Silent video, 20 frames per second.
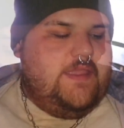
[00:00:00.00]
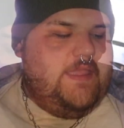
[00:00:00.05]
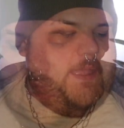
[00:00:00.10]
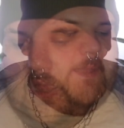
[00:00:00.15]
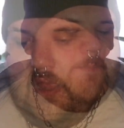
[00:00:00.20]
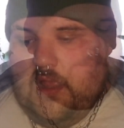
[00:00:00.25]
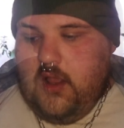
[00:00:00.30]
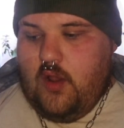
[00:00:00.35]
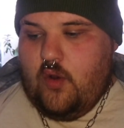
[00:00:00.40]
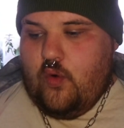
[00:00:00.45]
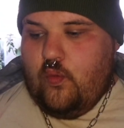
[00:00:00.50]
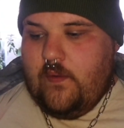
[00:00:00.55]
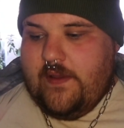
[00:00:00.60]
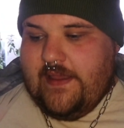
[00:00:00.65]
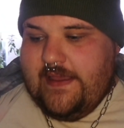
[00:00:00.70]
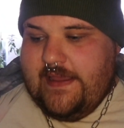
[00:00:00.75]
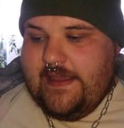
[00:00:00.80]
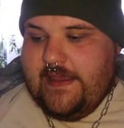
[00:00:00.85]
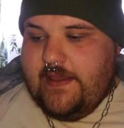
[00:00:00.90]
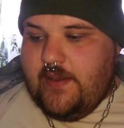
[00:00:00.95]
Yeah.
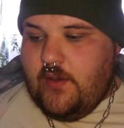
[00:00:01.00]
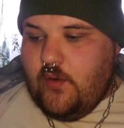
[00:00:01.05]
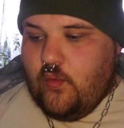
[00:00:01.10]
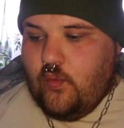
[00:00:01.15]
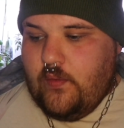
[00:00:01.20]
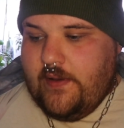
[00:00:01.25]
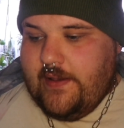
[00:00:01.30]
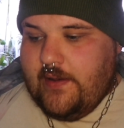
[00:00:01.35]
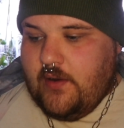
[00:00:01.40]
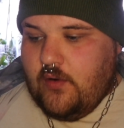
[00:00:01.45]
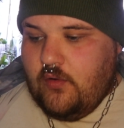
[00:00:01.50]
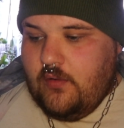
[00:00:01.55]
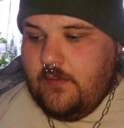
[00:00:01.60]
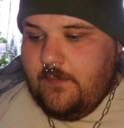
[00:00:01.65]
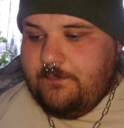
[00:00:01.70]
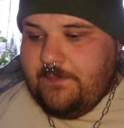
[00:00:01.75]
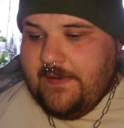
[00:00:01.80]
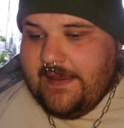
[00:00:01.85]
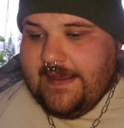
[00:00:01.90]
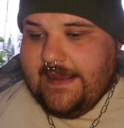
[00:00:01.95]
We will
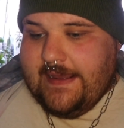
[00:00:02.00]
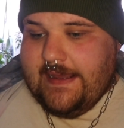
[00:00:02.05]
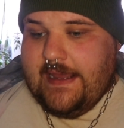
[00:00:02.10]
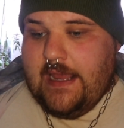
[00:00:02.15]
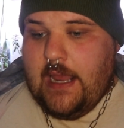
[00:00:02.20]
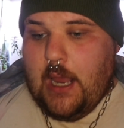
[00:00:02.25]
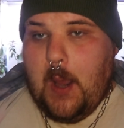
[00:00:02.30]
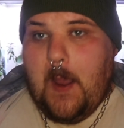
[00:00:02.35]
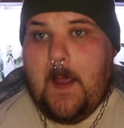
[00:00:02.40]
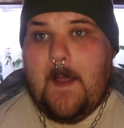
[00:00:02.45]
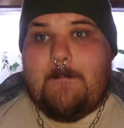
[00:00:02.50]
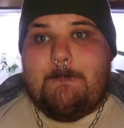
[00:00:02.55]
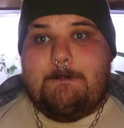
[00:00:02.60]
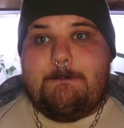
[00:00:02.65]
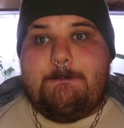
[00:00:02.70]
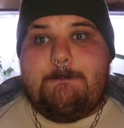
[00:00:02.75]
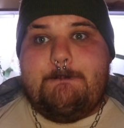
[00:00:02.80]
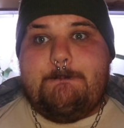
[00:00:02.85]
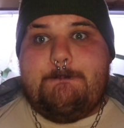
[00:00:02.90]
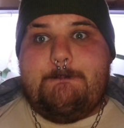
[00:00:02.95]
be
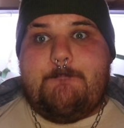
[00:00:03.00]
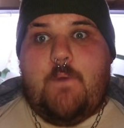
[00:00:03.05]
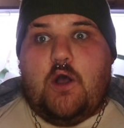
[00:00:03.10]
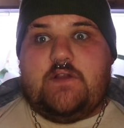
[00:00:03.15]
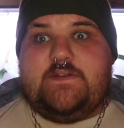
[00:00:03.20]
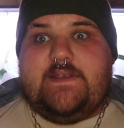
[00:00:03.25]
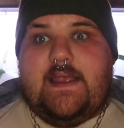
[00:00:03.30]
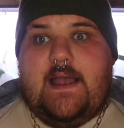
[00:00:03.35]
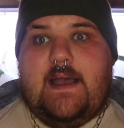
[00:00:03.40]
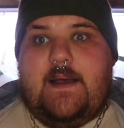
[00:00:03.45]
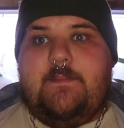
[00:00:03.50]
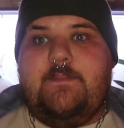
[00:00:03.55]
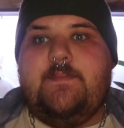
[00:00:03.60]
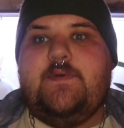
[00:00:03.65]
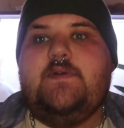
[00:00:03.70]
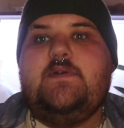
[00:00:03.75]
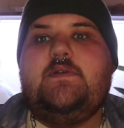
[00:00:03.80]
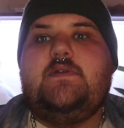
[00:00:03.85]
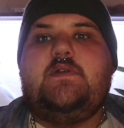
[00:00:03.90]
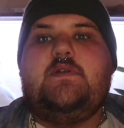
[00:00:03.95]
potting up.
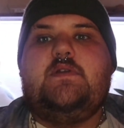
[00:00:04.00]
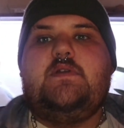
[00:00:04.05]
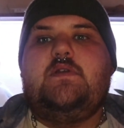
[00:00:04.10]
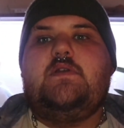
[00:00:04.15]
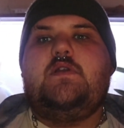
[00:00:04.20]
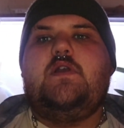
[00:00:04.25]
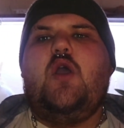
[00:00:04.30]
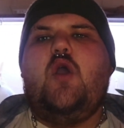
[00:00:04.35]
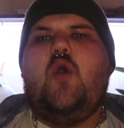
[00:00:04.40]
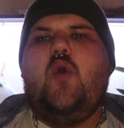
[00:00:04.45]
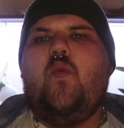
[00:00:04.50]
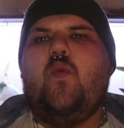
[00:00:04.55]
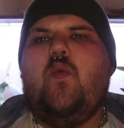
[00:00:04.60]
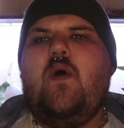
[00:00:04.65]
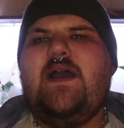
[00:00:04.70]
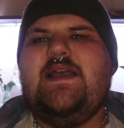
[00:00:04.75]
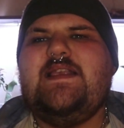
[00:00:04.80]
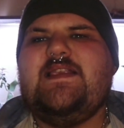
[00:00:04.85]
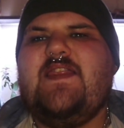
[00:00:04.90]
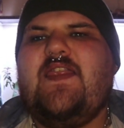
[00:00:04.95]

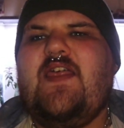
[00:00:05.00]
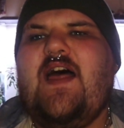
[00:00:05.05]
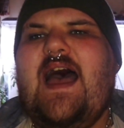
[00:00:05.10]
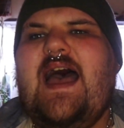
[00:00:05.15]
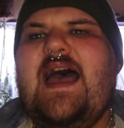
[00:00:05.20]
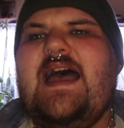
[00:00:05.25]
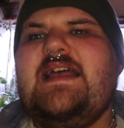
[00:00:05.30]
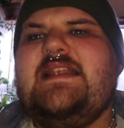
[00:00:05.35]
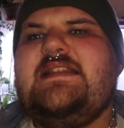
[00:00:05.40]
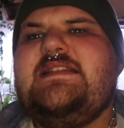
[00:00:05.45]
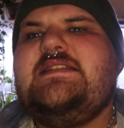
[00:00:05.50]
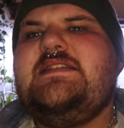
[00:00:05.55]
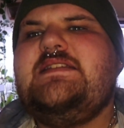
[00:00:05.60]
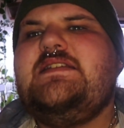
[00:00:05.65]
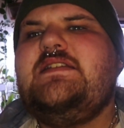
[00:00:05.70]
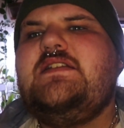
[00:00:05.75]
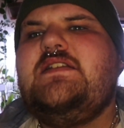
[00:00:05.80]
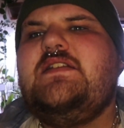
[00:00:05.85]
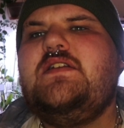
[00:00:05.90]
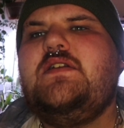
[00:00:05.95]
What is that?
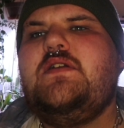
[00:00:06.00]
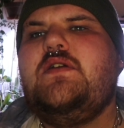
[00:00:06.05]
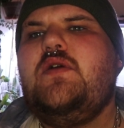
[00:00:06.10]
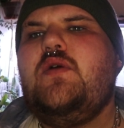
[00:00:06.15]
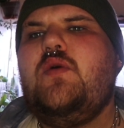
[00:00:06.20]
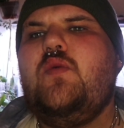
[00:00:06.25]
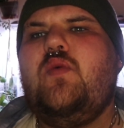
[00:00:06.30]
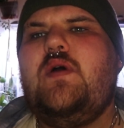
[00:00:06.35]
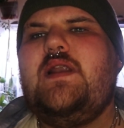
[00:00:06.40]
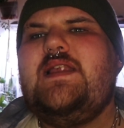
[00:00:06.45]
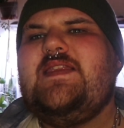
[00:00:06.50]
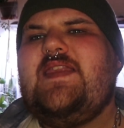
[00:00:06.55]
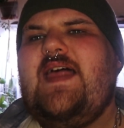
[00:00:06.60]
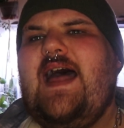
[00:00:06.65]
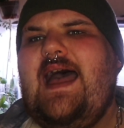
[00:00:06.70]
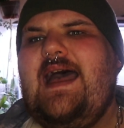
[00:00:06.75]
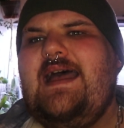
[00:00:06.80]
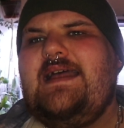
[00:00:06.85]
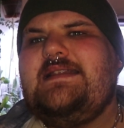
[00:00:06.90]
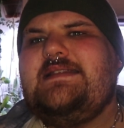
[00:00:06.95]
What is
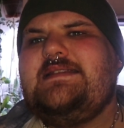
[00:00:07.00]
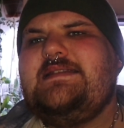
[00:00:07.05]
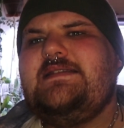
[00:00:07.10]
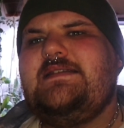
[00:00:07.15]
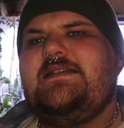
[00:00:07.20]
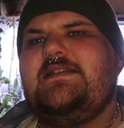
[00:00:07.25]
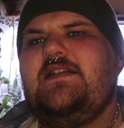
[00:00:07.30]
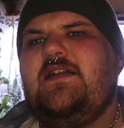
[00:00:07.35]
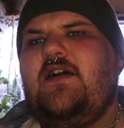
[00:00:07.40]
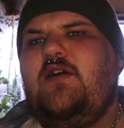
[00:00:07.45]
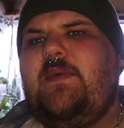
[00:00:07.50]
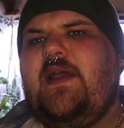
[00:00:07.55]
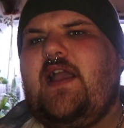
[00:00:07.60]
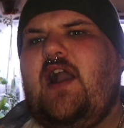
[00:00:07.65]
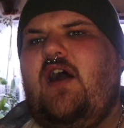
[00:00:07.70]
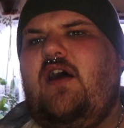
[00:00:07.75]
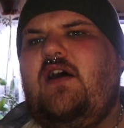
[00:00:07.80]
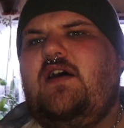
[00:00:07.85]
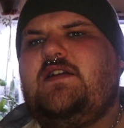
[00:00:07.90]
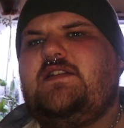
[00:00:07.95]
that? Oh my
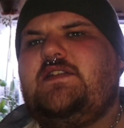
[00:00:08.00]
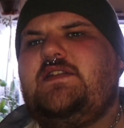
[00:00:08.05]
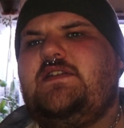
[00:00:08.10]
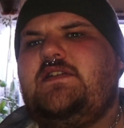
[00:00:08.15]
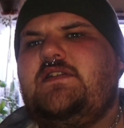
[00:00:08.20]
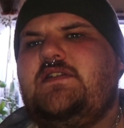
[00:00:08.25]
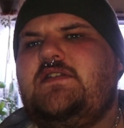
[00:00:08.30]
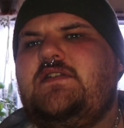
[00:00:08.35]
god.